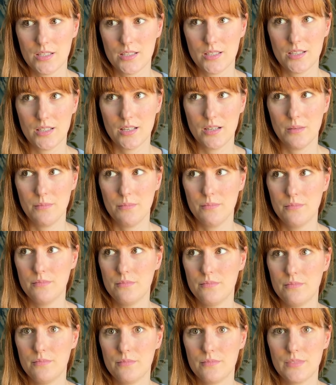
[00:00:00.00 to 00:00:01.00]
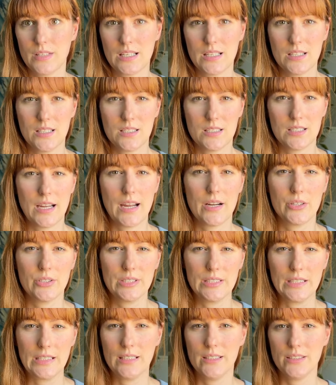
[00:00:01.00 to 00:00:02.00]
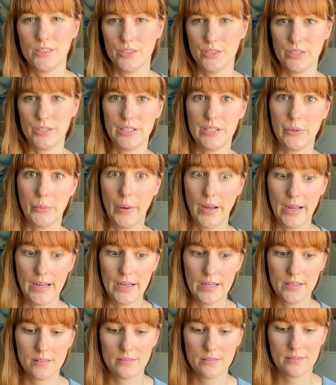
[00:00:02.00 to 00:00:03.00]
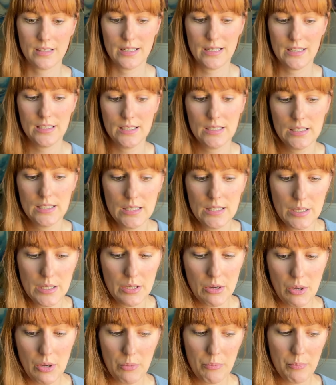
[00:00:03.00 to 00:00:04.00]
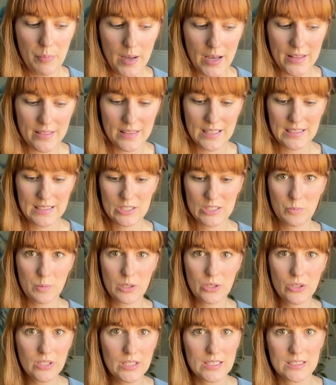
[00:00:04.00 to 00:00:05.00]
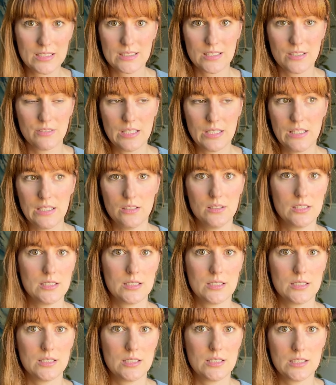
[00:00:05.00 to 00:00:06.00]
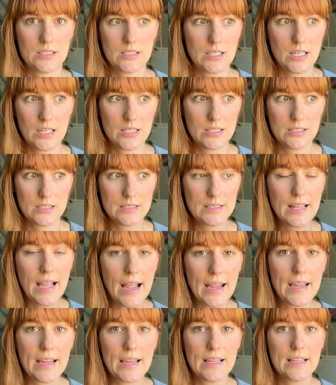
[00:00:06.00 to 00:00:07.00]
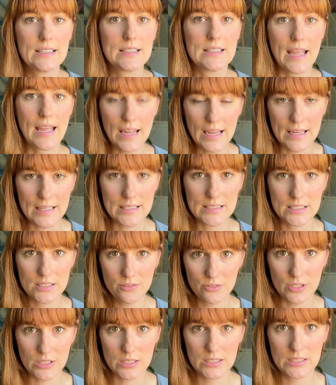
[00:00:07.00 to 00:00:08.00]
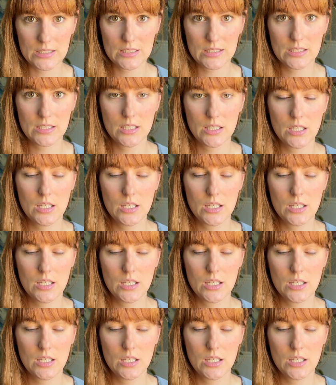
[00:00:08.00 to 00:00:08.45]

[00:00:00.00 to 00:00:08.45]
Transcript: um, that can entirely heal in a way, right? But the experience of the illness is is night and day difference.